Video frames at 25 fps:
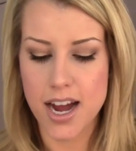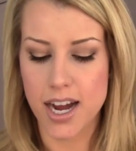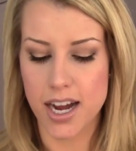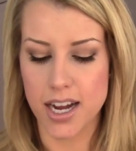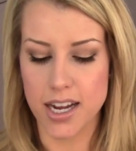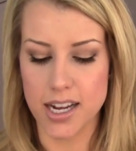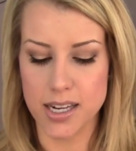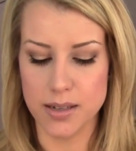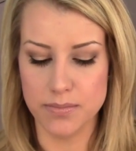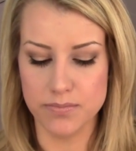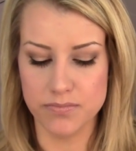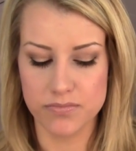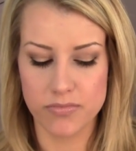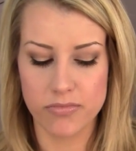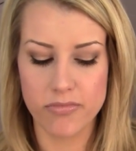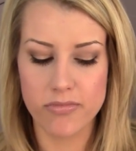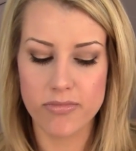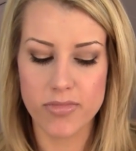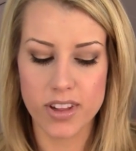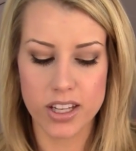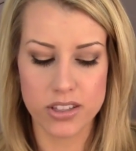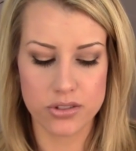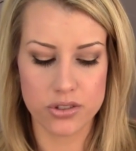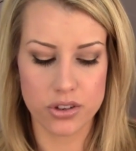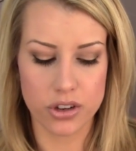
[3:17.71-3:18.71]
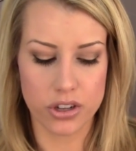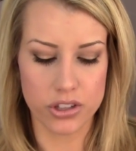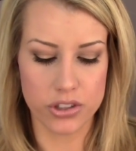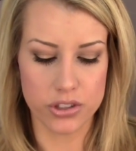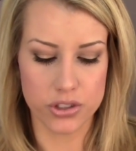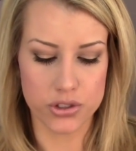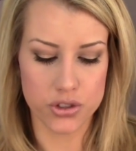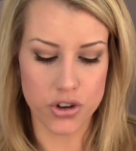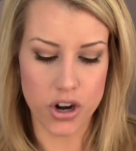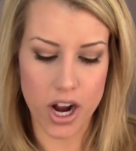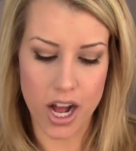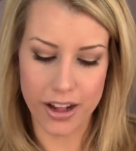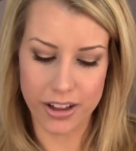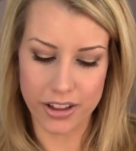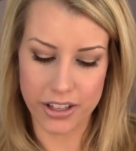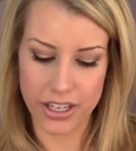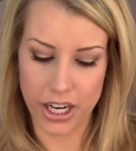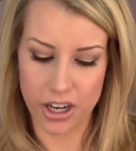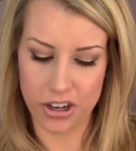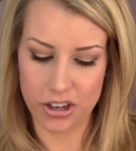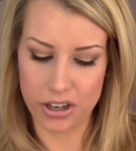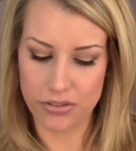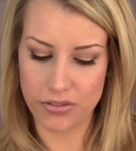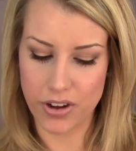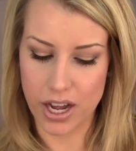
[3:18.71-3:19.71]
Um, took a little trial and
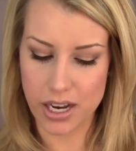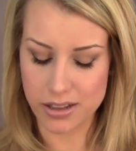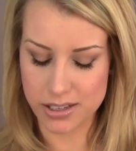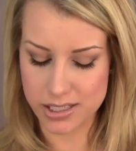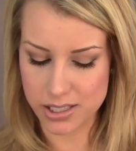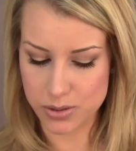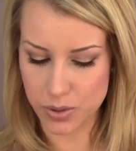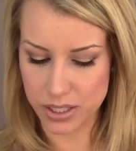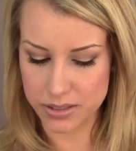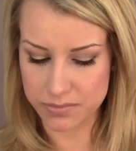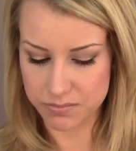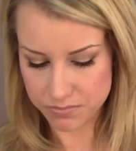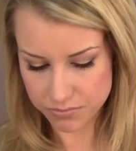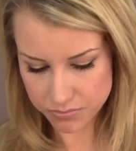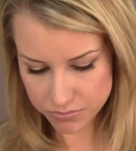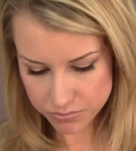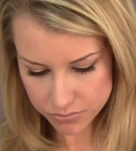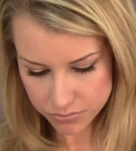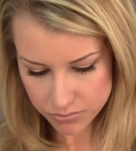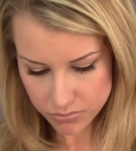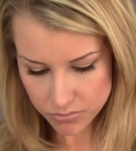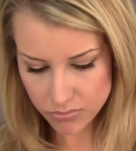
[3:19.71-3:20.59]
error to find this one.